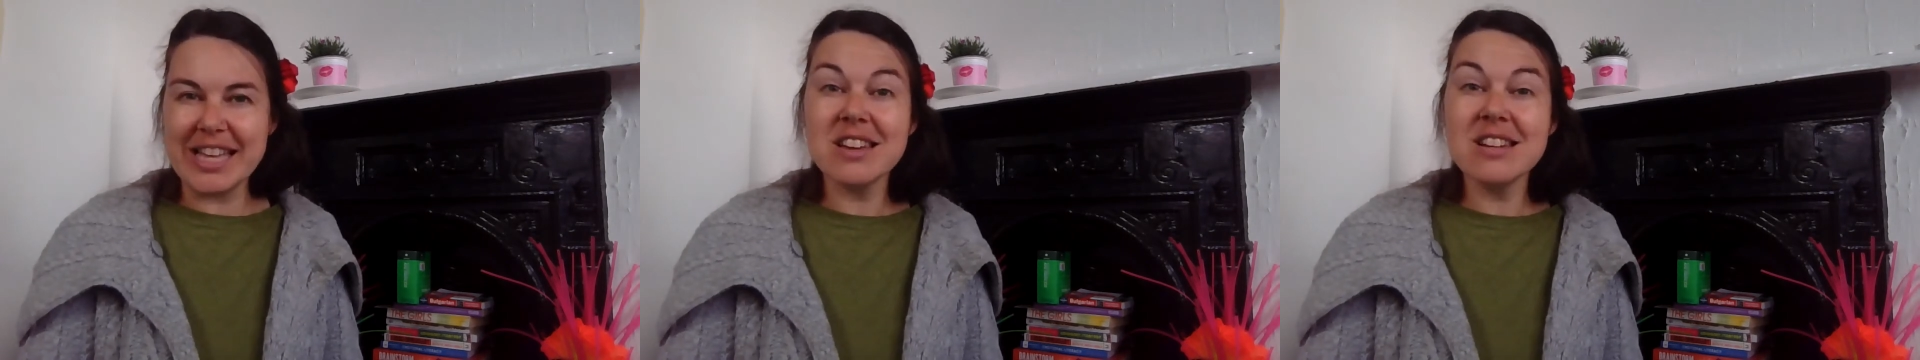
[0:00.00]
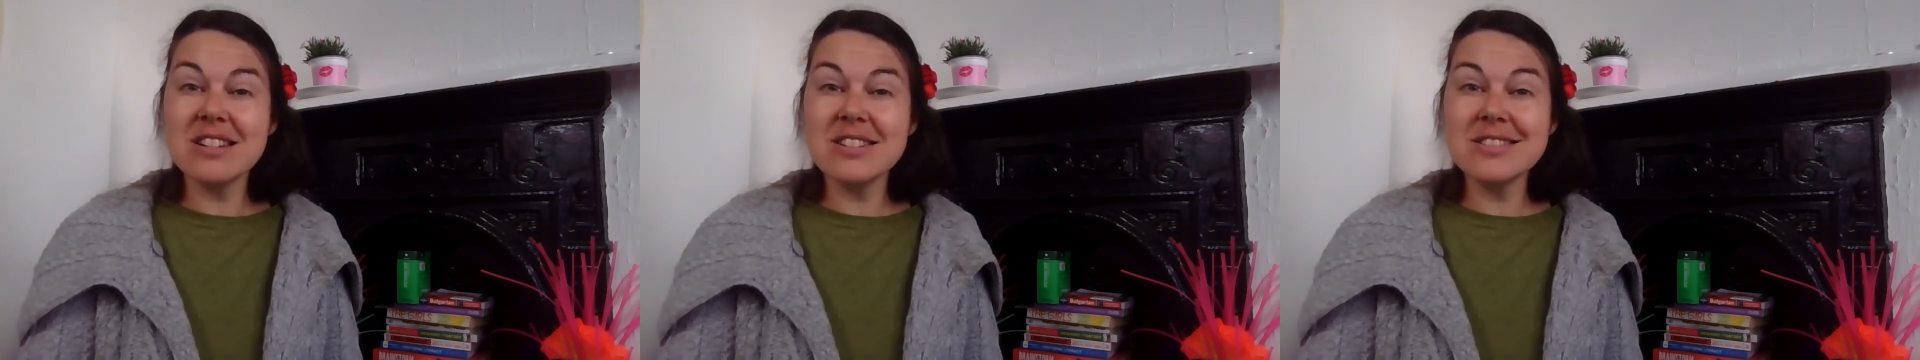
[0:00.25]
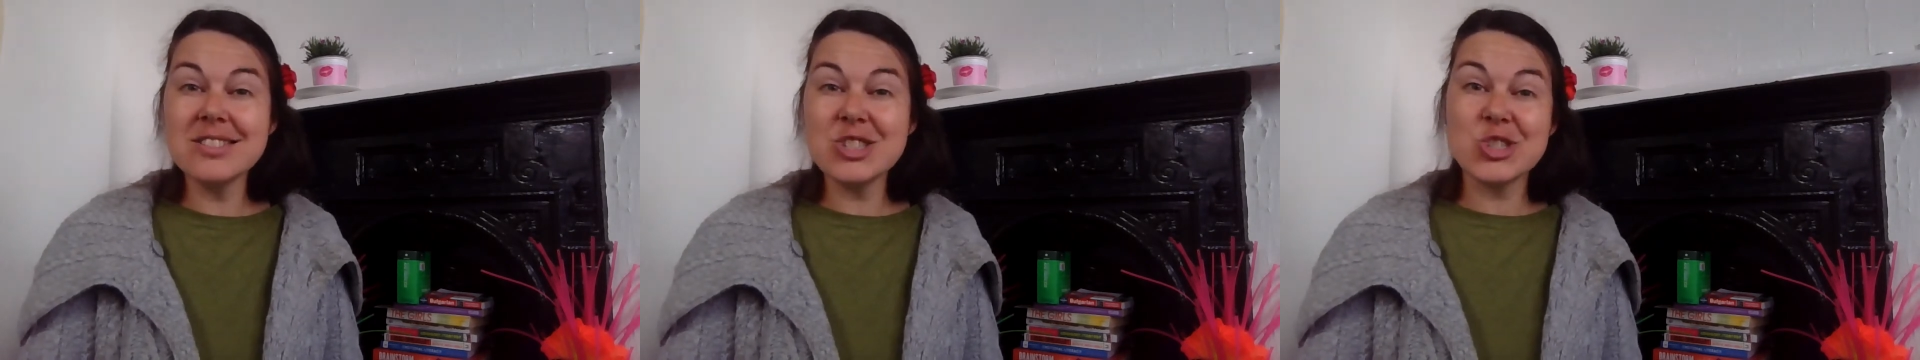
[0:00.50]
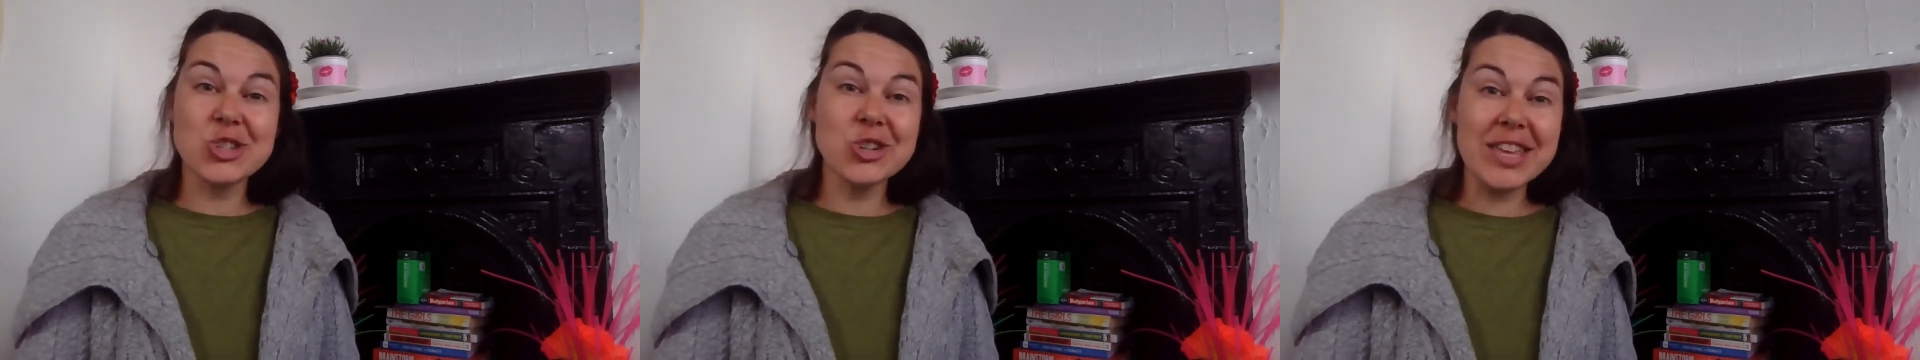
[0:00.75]
Girl
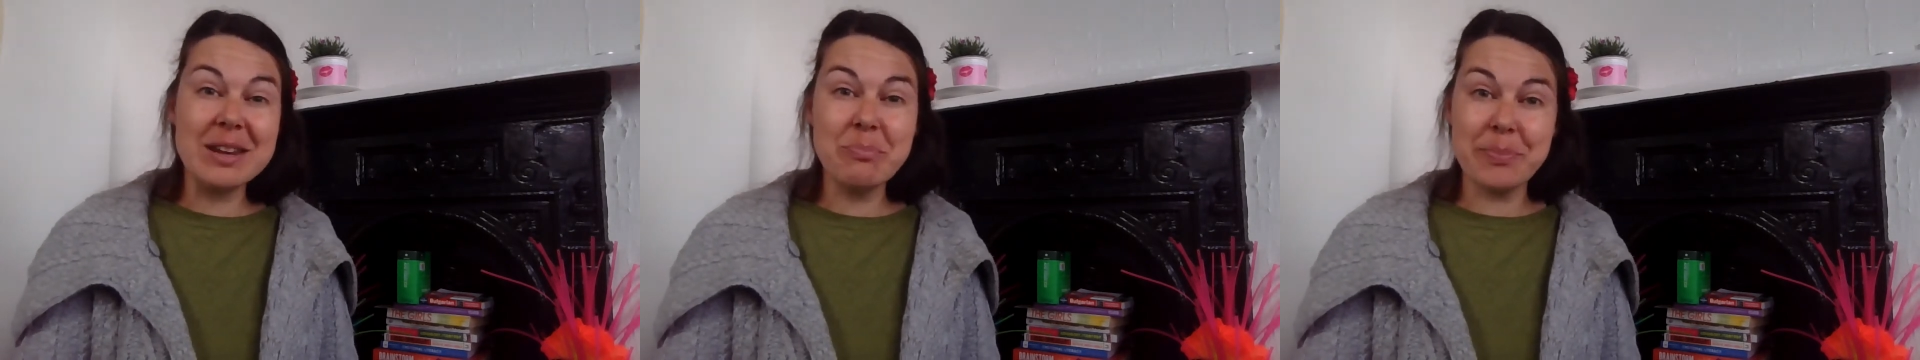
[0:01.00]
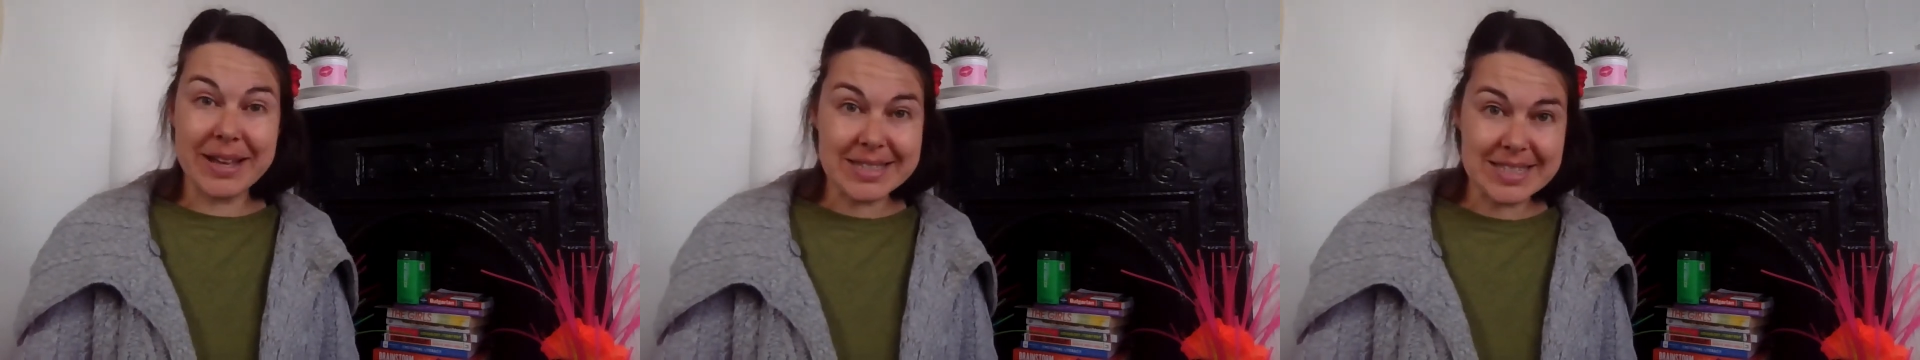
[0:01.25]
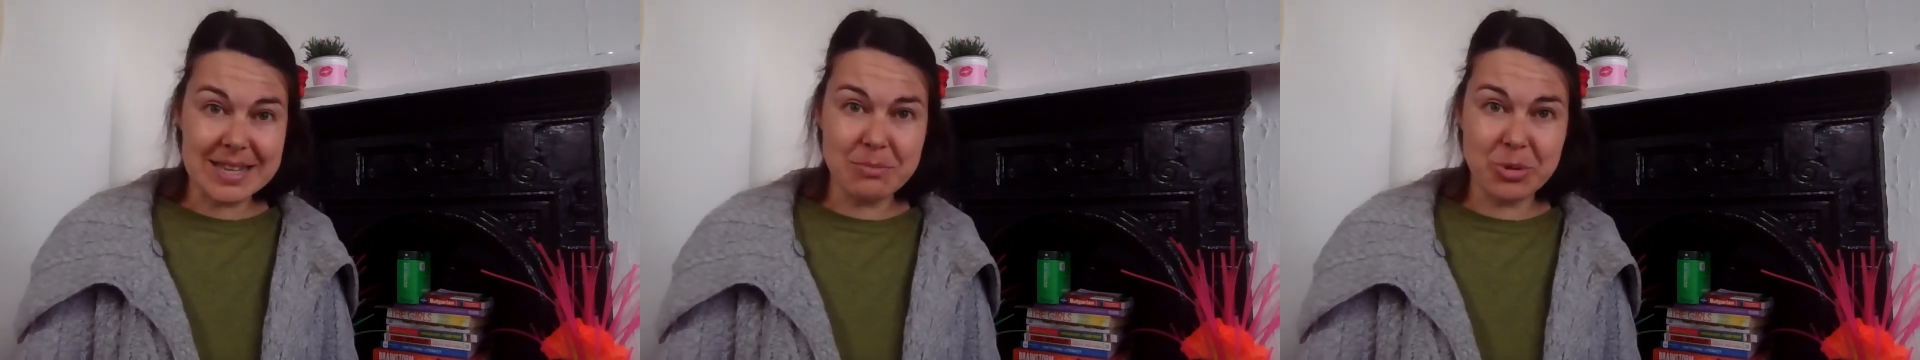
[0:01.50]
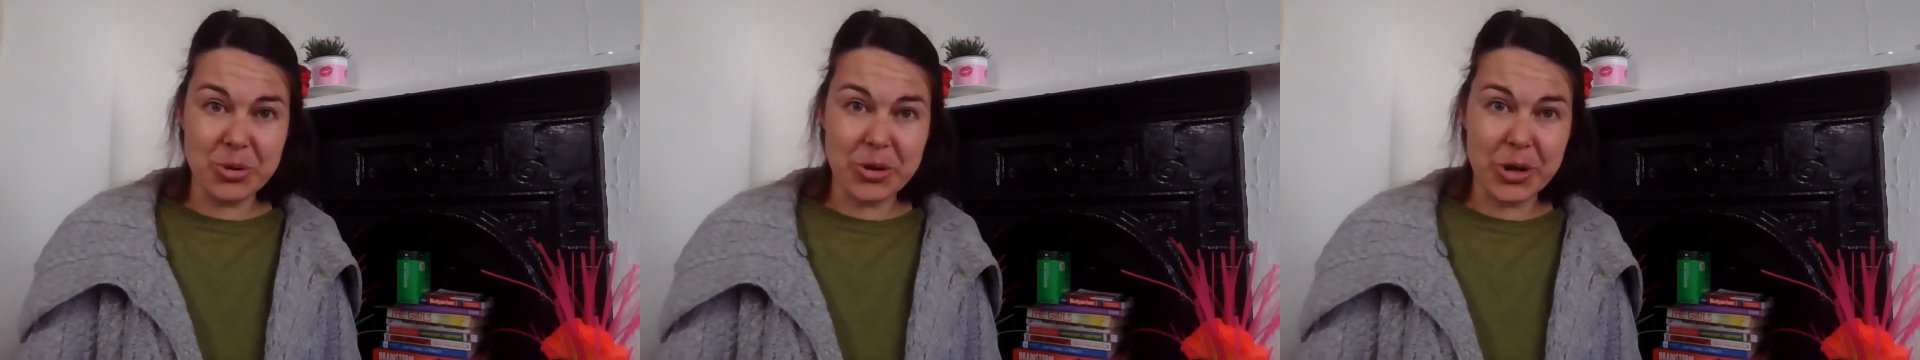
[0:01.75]
Stuck in
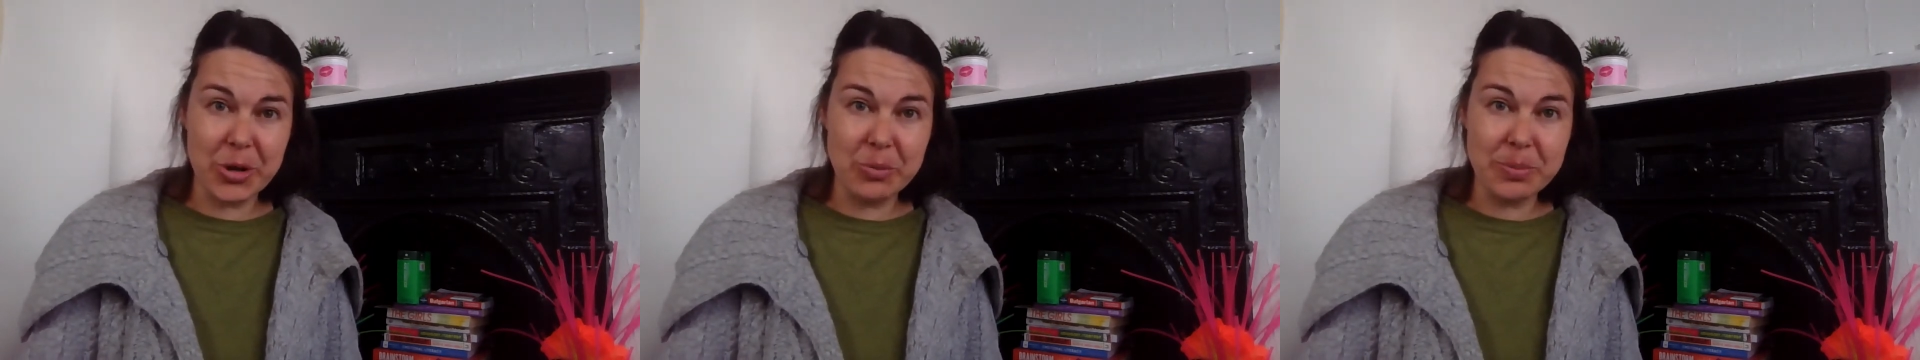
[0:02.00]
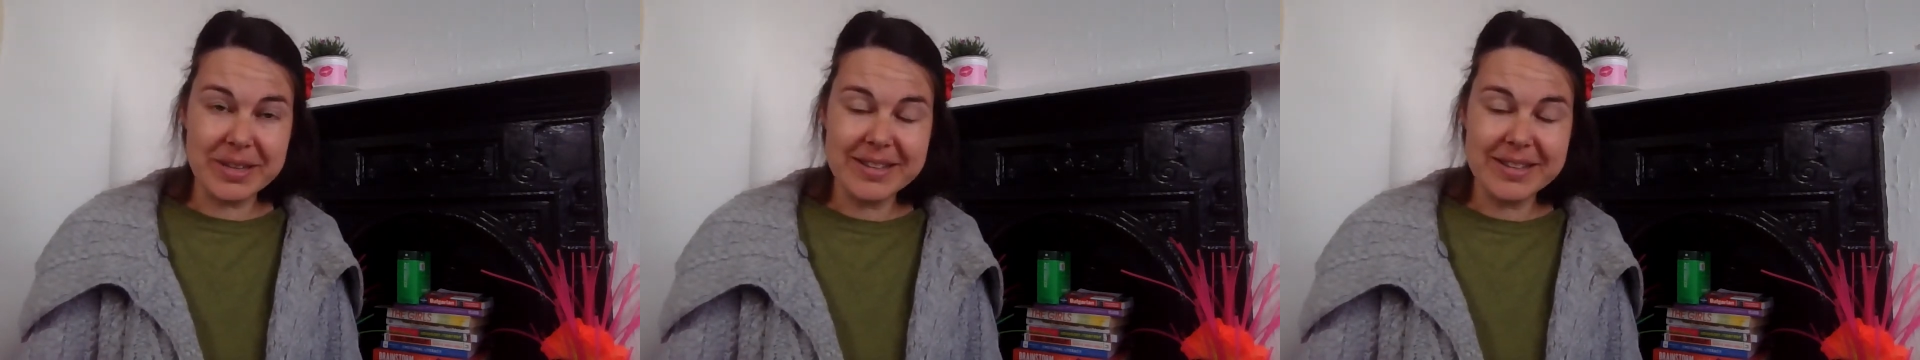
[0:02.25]
Basketball Hoop.